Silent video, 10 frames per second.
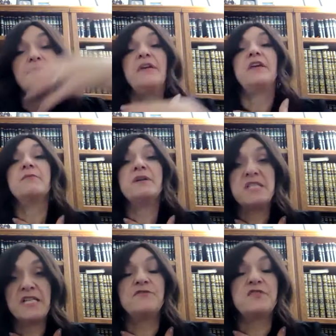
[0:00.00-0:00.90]
making
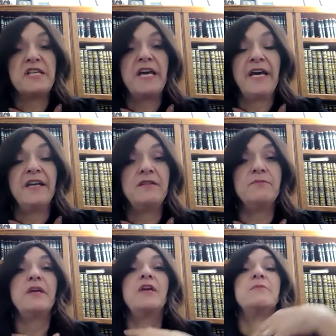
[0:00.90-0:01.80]
myself sad,
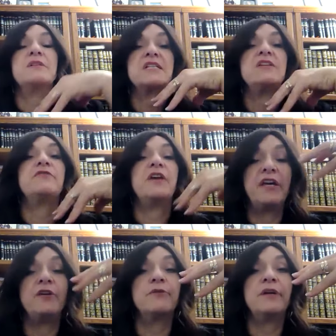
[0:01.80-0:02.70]
making myself
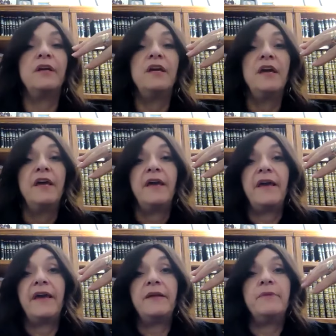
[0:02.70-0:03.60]
angry,
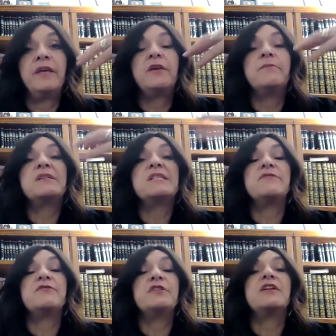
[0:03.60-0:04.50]
and making
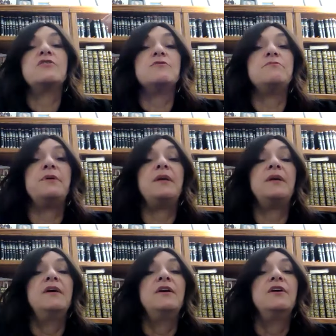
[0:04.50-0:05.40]
myself not to
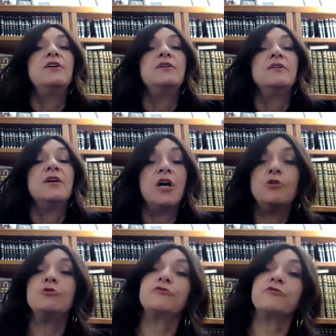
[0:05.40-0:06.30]
be a good